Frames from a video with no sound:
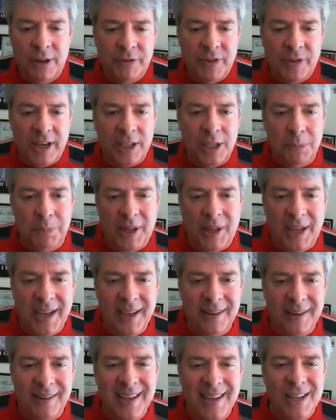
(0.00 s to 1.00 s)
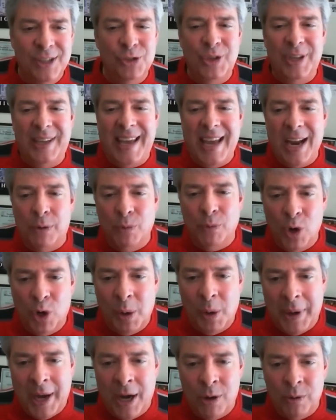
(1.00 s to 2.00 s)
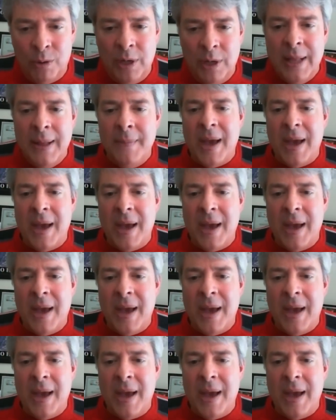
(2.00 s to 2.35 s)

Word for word: infected plant, so you can't rogue them out.